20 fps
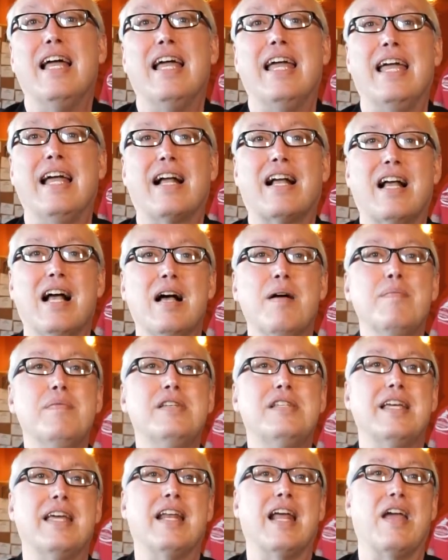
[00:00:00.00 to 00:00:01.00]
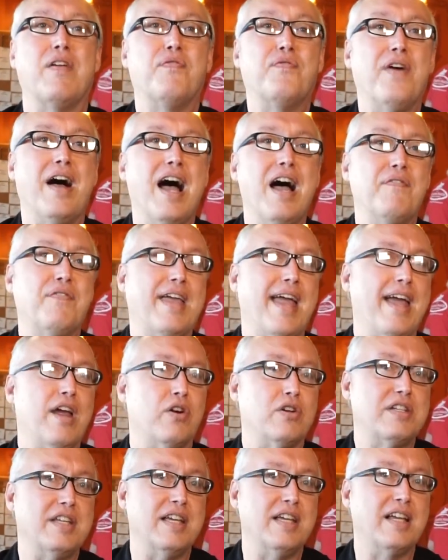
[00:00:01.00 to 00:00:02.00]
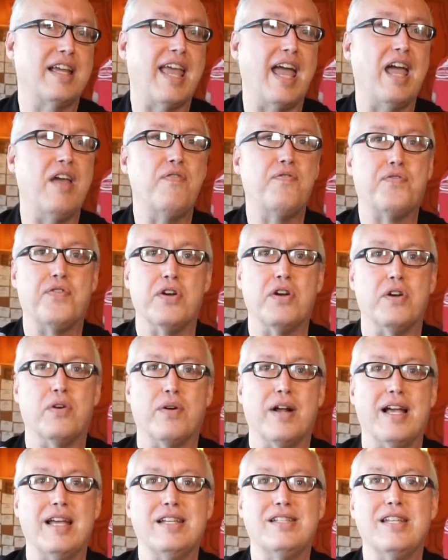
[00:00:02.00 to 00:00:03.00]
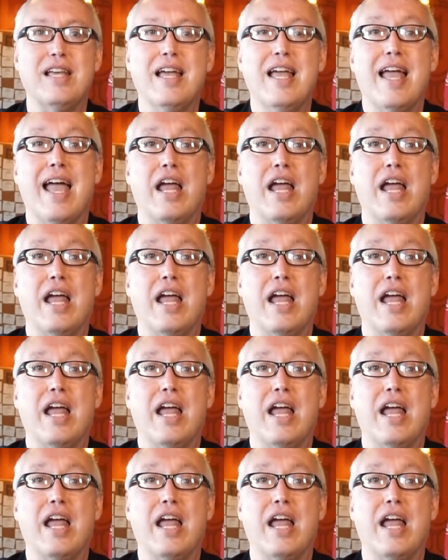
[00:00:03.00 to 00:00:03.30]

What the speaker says: It comes in a 5K or 10K foot race,